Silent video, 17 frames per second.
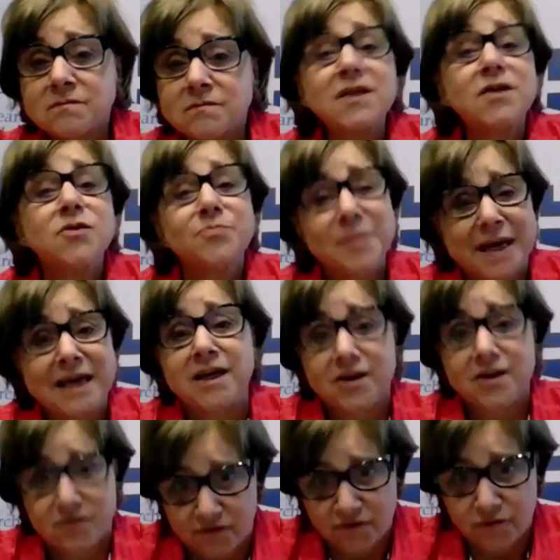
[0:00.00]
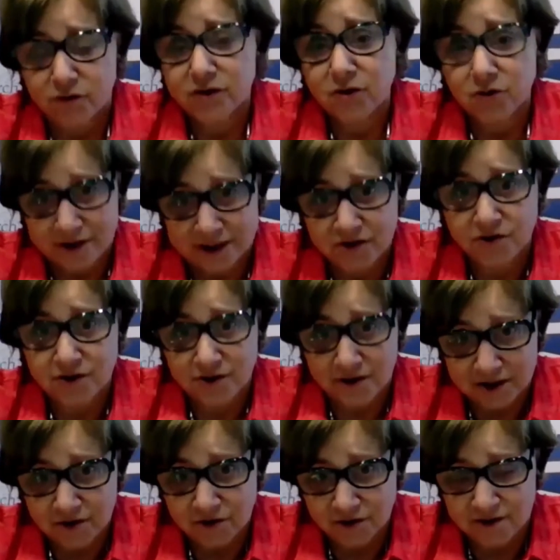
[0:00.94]
they're paying for your
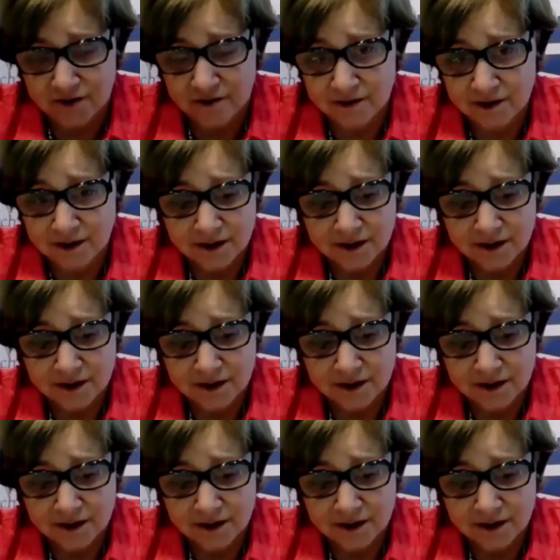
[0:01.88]
education